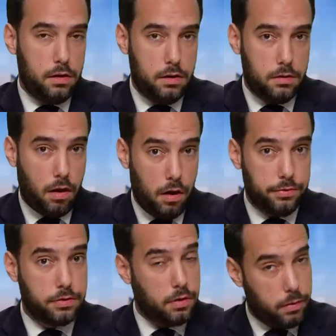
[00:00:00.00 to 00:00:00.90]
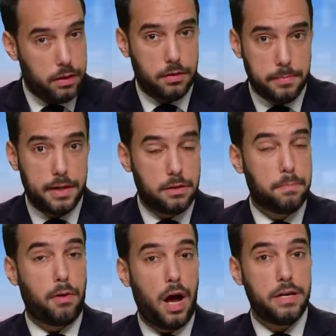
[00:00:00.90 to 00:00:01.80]
He's also, and this may
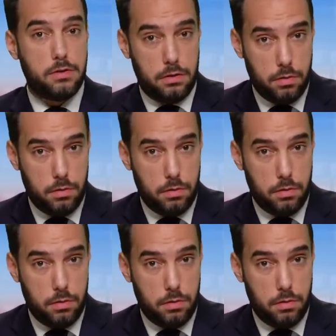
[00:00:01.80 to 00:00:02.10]
surprise